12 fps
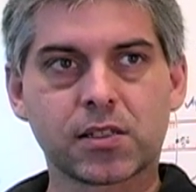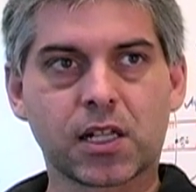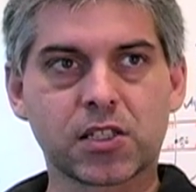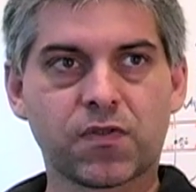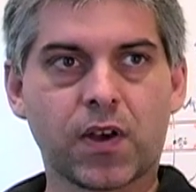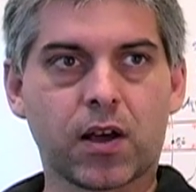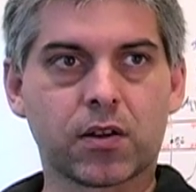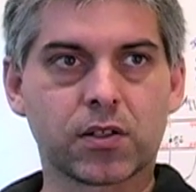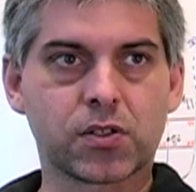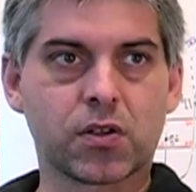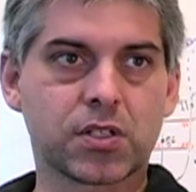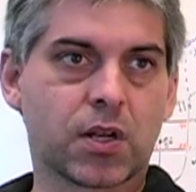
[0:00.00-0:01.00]
that's found
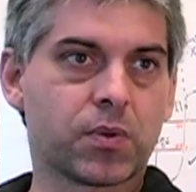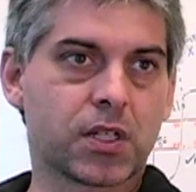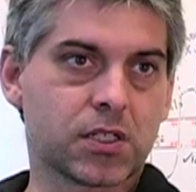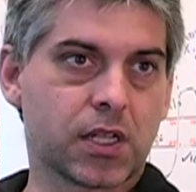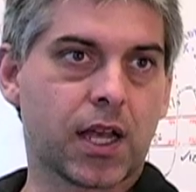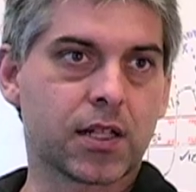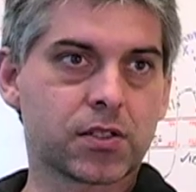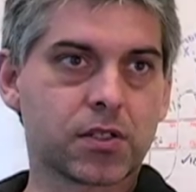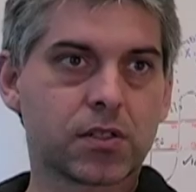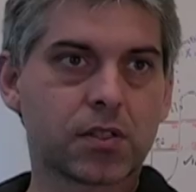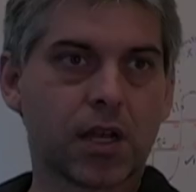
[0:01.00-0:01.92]
associated with these cancers,